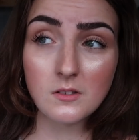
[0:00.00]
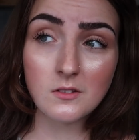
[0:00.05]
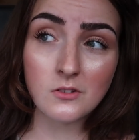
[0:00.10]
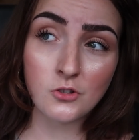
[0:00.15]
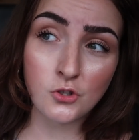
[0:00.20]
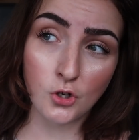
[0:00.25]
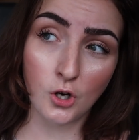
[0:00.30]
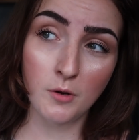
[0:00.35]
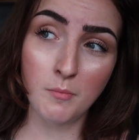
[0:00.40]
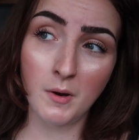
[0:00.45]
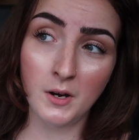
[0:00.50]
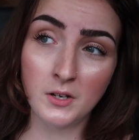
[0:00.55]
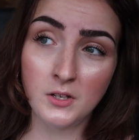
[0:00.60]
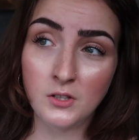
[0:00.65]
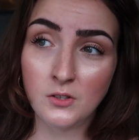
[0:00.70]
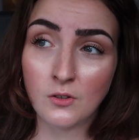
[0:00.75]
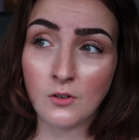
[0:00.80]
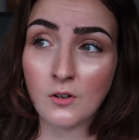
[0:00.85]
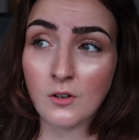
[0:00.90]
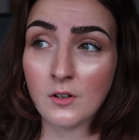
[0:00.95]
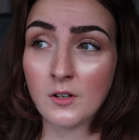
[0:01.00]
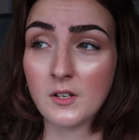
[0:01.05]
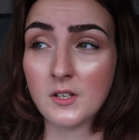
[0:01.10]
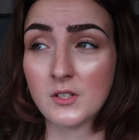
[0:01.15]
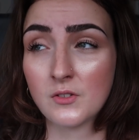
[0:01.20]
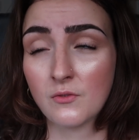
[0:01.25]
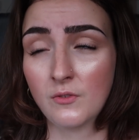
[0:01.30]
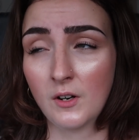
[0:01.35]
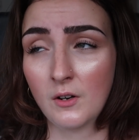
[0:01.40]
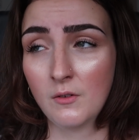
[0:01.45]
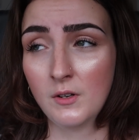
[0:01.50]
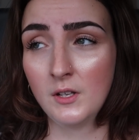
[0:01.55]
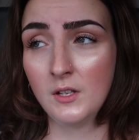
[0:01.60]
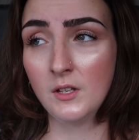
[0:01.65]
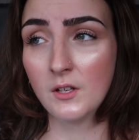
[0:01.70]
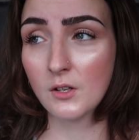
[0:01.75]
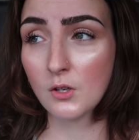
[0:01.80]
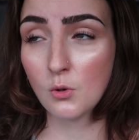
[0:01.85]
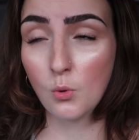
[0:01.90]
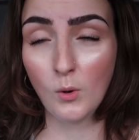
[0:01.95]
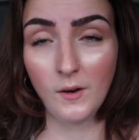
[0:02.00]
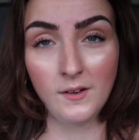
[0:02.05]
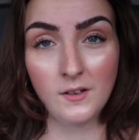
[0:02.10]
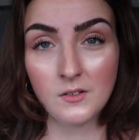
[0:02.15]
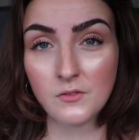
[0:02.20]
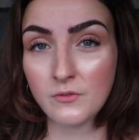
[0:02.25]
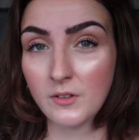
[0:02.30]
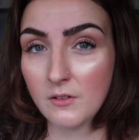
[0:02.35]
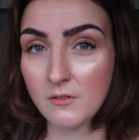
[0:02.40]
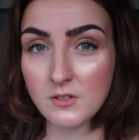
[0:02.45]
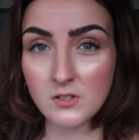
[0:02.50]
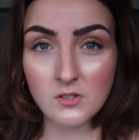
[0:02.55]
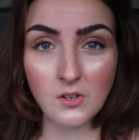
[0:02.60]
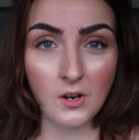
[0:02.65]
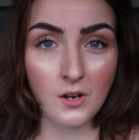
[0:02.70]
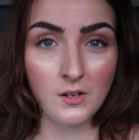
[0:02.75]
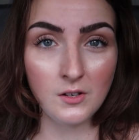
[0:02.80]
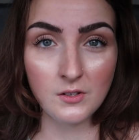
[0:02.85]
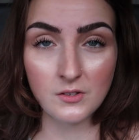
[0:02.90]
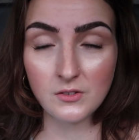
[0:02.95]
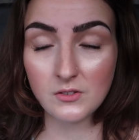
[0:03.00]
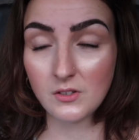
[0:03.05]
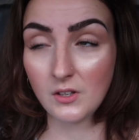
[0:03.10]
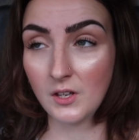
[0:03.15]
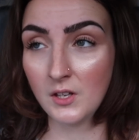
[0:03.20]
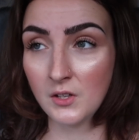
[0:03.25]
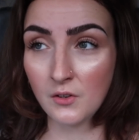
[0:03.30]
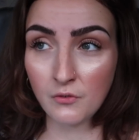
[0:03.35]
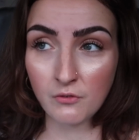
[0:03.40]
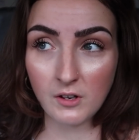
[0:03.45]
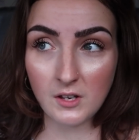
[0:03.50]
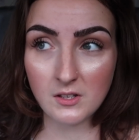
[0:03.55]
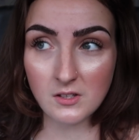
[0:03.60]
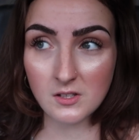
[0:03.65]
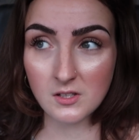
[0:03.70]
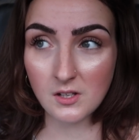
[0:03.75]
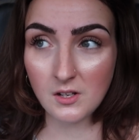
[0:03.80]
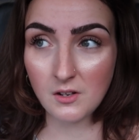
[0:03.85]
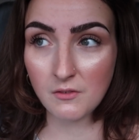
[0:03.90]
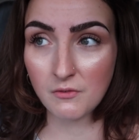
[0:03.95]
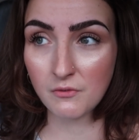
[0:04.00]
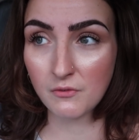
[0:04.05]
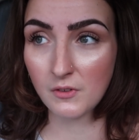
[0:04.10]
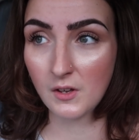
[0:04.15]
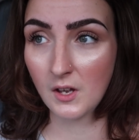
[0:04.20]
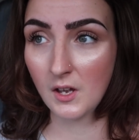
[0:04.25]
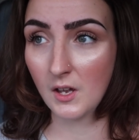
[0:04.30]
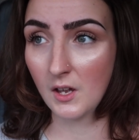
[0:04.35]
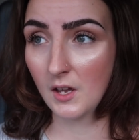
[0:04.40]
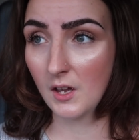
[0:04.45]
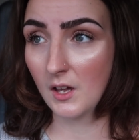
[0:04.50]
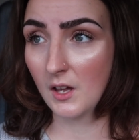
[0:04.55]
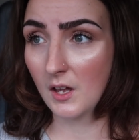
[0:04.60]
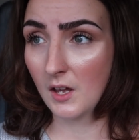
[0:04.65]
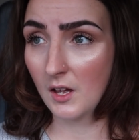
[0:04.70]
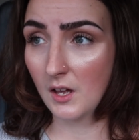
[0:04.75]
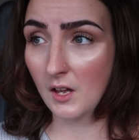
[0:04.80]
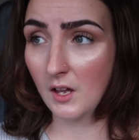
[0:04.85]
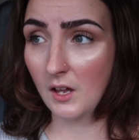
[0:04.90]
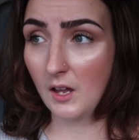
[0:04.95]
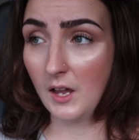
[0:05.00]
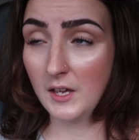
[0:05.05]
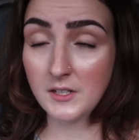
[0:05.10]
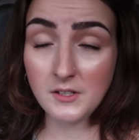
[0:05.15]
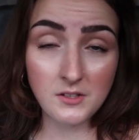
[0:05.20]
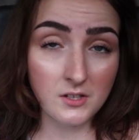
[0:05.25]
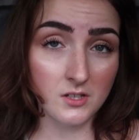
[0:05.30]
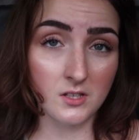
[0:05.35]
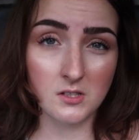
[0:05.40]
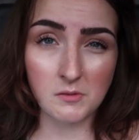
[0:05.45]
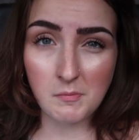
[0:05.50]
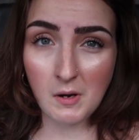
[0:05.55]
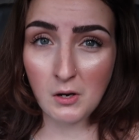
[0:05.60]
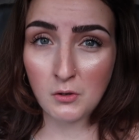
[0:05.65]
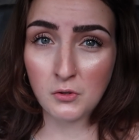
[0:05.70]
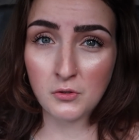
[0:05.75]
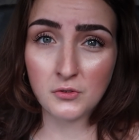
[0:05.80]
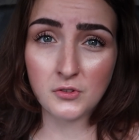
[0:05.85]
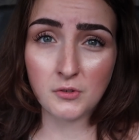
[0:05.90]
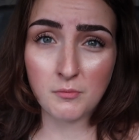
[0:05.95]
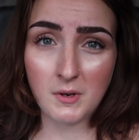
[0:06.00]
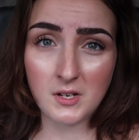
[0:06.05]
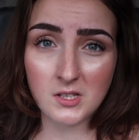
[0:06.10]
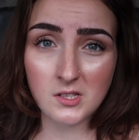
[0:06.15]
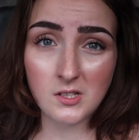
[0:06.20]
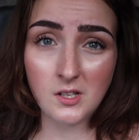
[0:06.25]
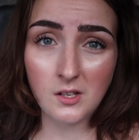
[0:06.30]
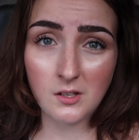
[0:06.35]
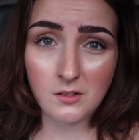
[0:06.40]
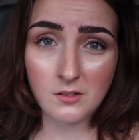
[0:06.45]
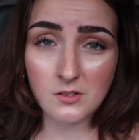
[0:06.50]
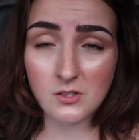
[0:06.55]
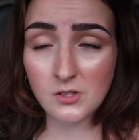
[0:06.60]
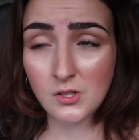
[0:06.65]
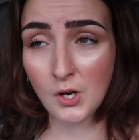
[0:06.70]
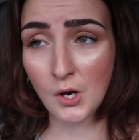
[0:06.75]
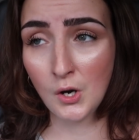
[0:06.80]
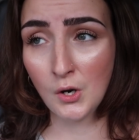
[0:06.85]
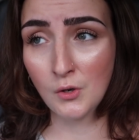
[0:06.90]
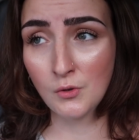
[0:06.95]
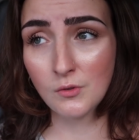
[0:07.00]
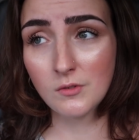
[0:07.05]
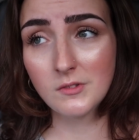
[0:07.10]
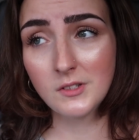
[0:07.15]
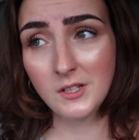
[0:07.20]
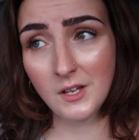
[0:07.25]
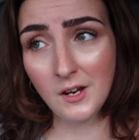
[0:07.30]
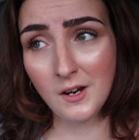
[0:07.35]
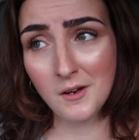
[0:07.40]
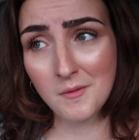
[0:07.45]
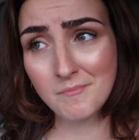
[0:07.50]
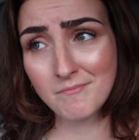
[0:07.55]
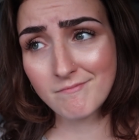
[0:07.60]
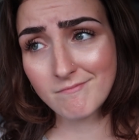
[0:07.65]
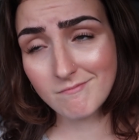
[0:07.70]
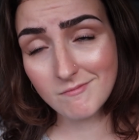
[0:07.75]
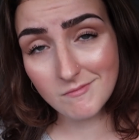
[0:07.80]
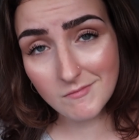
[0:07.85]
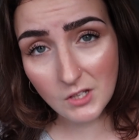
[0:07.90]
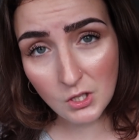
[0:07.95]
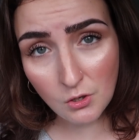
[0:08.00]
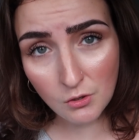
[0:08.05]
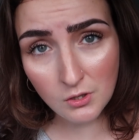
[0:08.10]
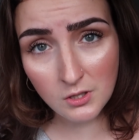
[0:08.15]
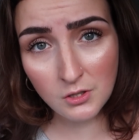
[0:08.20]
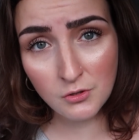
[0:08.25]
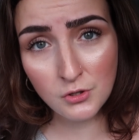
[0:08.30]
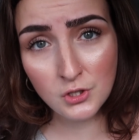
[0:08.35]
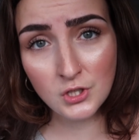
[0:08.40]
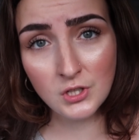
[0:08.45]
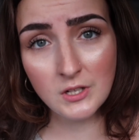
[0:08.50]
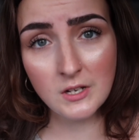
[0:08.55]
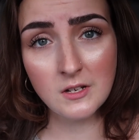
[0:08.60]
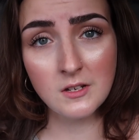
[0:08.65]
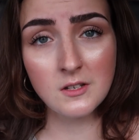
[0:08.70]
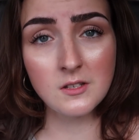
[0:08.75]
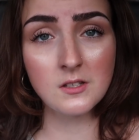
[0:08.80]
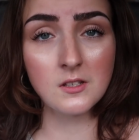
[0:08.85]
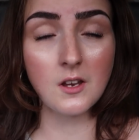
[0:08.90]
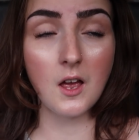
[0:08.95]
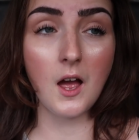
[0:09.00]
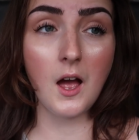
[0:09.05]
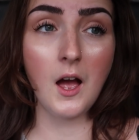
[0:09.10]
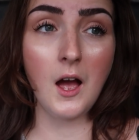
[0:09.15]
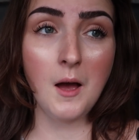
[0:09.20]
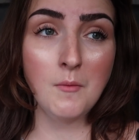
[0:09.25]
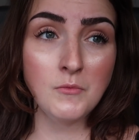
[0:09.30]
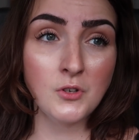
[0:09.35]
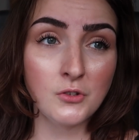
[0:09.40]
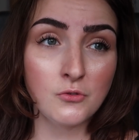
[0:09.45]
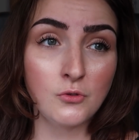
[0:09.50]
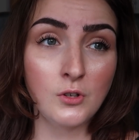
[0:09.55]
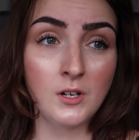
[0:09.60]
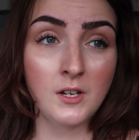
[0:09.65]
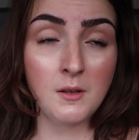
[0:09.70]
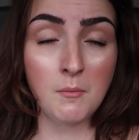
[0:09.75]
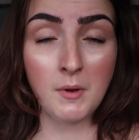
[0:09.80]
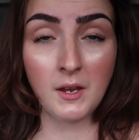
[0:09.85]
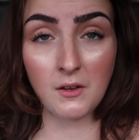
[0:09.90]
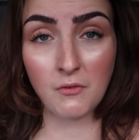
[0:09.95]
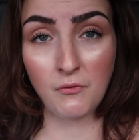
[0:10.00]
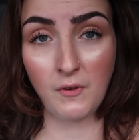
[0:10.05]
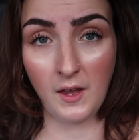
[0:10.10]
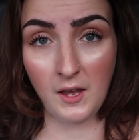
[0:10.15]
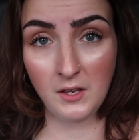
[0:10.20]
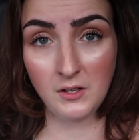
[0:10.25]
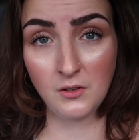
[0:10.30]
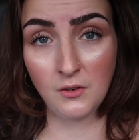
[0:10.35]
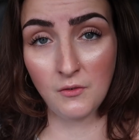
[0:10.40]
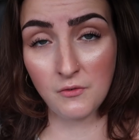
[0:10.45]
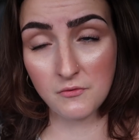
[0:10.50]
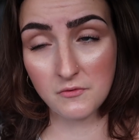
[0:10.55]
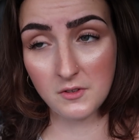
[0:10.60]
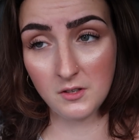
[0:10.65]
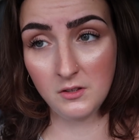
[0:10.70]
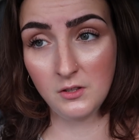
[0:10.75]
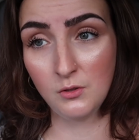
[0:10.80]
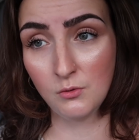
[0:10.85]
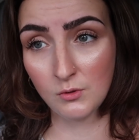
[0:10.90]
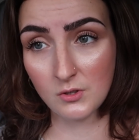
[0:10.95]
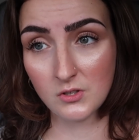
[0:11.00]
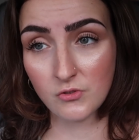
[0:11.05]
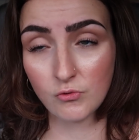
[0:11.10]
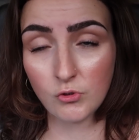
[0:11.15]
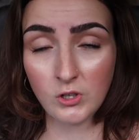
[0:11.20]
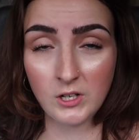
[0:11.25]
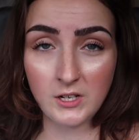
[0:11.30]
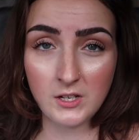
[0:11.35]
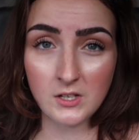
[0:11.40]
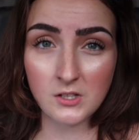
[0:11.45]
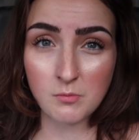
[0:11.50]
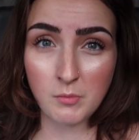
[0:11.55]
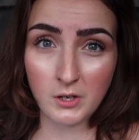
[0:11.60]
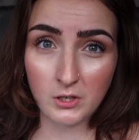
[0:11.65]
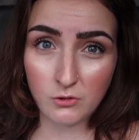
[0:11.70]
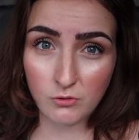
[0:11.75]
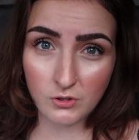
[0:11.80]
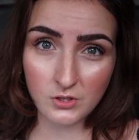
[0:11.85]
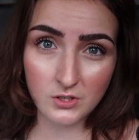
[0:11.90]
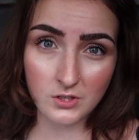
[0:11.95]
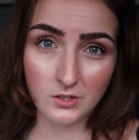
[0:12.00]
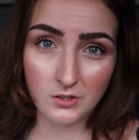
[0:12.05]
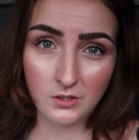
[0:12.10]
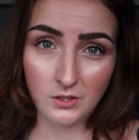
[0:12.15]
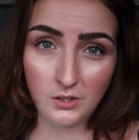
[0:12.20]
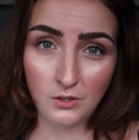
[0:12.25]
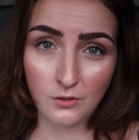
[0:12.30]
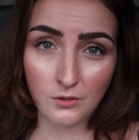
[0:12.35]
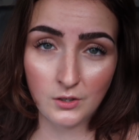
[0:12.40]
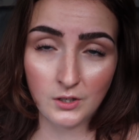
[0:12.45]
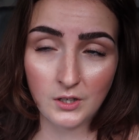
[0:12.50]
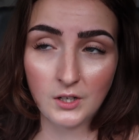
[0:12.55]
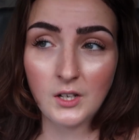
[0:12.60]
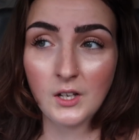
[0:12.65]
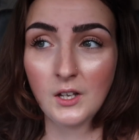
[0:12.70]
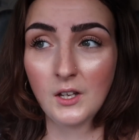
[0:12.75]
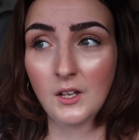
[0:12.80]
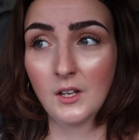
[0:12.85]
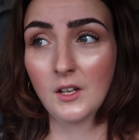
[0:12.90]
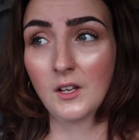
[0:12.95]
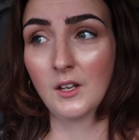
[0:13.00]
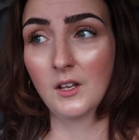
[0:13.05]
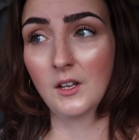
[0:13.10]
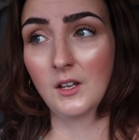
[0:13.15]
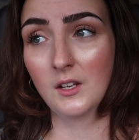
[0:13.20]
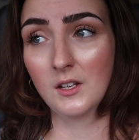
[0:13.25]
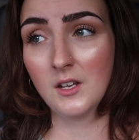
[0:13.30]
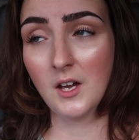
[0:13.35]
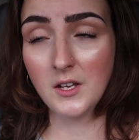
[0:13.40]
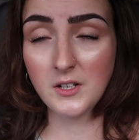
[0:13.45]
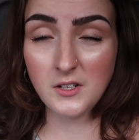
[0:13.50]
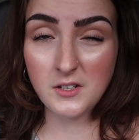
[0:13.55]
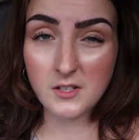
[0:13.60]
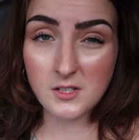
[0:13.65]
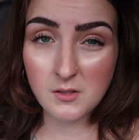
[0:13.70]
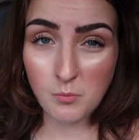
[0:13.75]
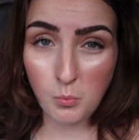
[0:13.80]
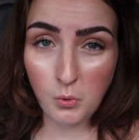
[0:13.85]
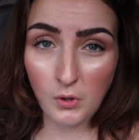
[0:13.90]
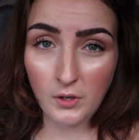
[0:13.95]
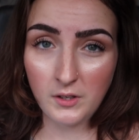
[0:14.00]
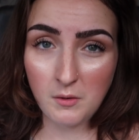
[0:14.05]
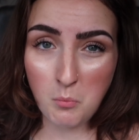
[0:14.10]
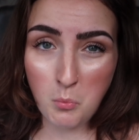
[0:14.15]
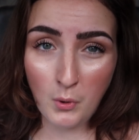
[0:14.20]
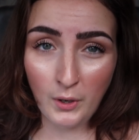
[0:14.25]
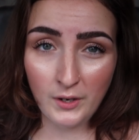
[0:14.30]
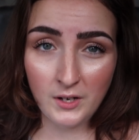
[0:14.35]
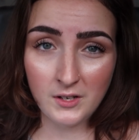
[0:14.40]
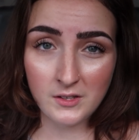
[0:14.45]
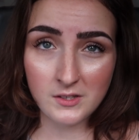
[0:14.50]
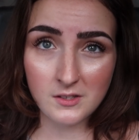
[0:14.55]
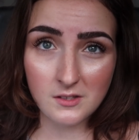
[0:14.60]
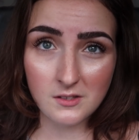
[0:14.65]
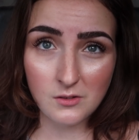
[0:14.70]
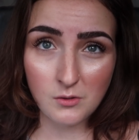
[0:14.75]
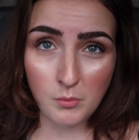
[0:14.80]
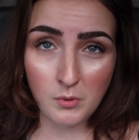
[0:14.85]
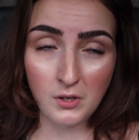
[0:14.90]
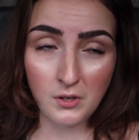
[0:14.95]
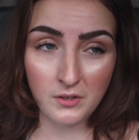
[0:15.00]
Joy by Dior is very quiet, very silent, inoffensive, and it doesn't smell good on my skin. So yeah, conclusion is, I'm not really a big fan of the newest release by Christian Dior. Kind of disappointed by it, to be